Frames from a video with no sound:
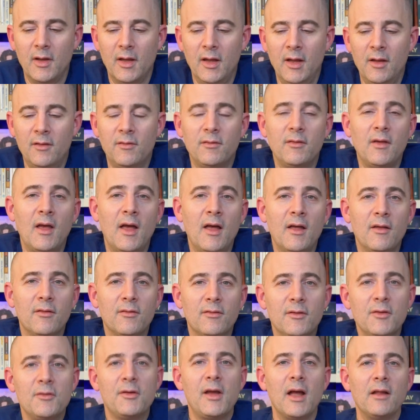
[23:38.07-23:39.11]
it says,
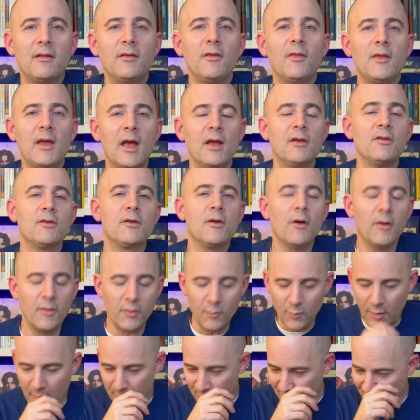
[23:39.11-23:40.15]
you get to the end, you go on the
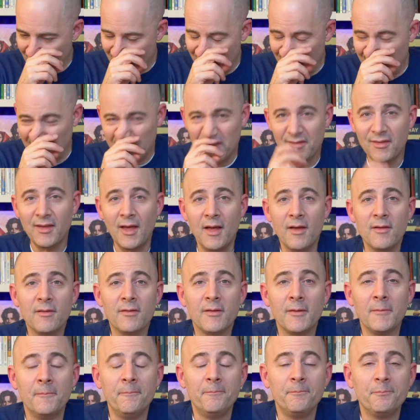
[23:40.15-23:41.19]
website, and it
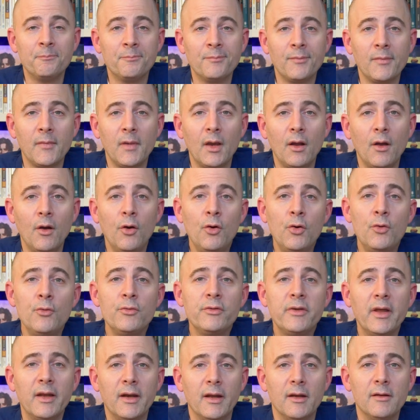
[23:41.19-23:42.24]
says, who
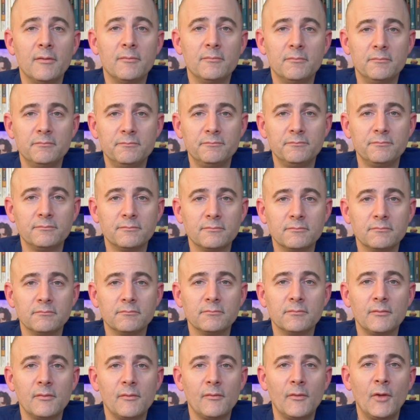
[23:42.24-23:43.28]
did it?
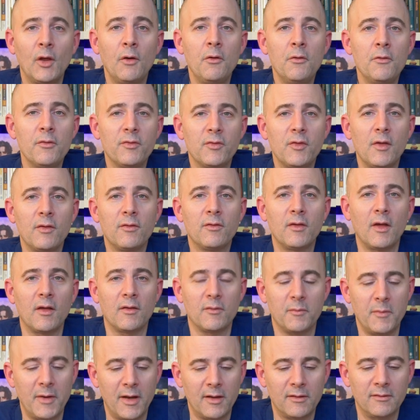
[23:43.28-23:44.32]
Who's the
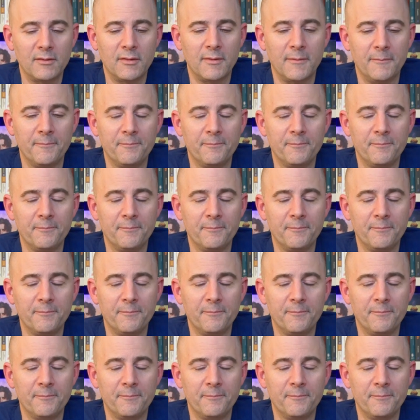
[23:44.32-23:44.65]
suspect?